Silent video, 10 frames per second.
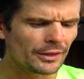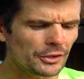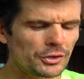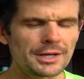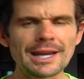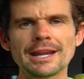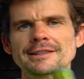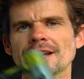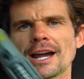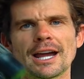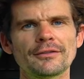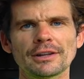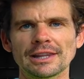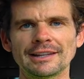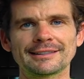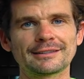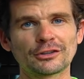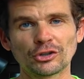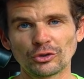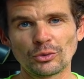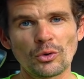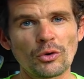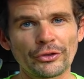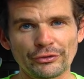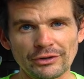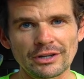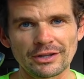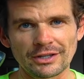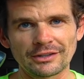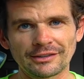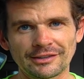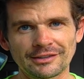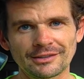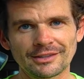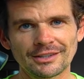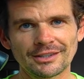then you need to have at least two or three of these.